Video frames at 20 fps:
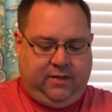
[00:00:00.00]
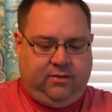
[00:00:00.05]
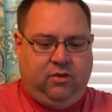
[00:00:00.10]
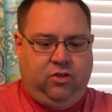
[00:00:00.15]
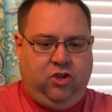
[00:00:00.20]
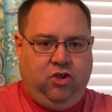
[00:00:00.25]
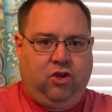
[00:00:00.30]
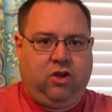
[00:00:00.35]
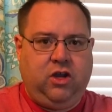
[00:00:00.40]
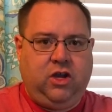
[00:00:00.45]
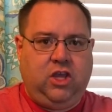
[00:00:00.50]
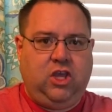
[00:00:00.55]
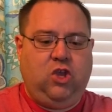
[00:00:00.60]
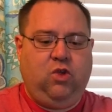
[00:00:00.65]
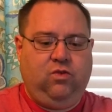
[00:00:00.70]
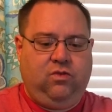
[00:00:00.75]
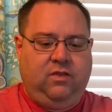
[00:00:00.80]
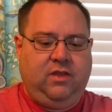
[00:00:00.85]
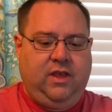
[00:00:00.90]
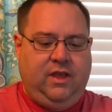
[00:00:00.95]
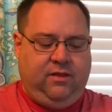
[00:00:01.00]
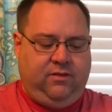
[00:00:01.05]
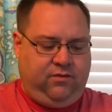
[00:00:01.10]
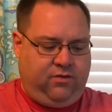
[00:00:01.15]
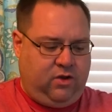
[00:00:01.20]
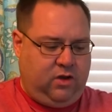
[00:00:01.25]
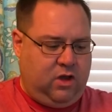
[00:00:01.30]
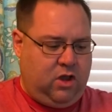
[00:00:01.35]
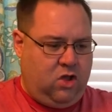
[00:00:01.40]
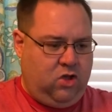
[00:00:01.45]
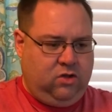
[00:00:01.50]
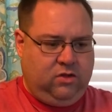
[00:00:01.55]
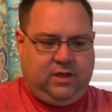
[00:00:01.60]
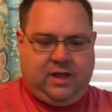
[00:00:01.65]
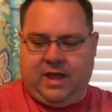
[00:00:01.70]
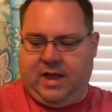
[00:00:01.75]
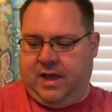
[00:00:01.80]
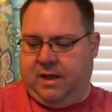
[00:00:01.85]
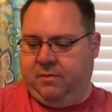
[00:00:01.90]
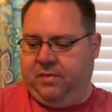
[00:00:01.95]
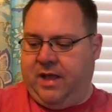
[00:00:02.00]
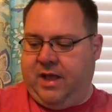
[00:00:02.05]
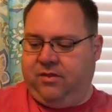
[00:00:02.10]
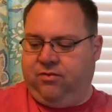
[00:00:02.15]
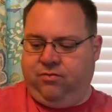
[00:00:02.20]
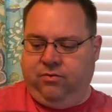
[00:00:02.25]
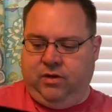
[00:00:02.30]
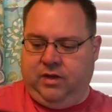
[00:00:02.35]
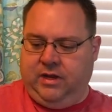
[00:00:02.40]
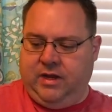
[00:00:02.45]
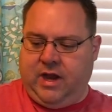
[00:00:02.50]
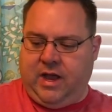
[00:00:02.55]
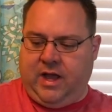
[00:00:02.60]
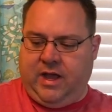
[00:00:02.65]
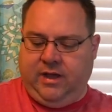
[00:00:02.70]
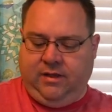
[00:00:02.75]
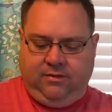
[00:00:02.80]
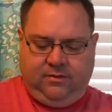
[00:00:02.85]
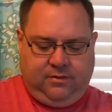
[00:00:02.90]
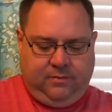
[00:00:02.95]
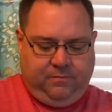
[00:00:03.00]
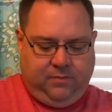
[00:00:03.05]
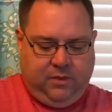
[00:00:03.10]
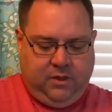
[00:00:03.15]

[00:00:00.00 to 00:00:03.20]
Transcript: So you're gonna use these for a long time. That's really nice.